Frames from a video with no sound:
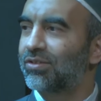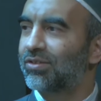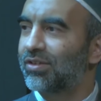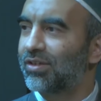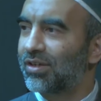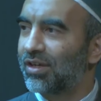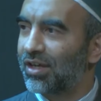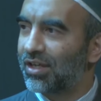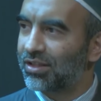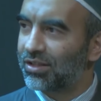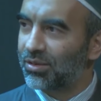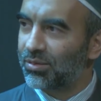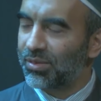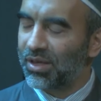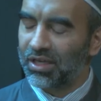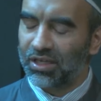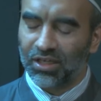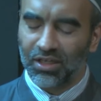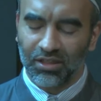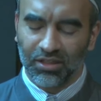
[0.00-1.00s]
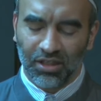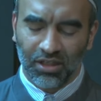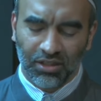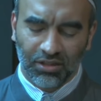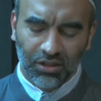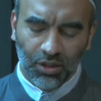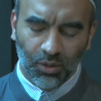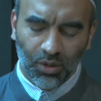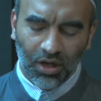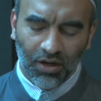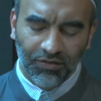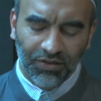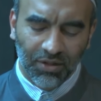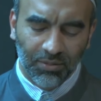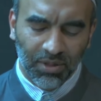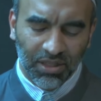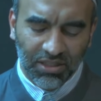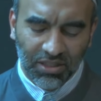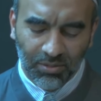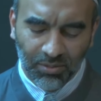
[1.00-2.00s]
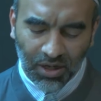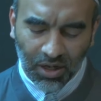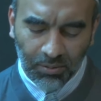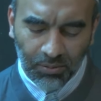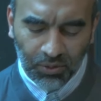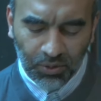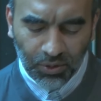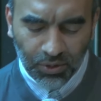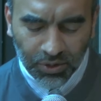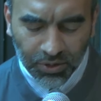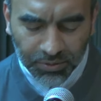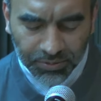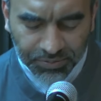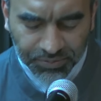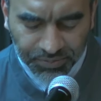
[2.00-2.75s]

and they're making the tawaf the Bayt al-Ma'mur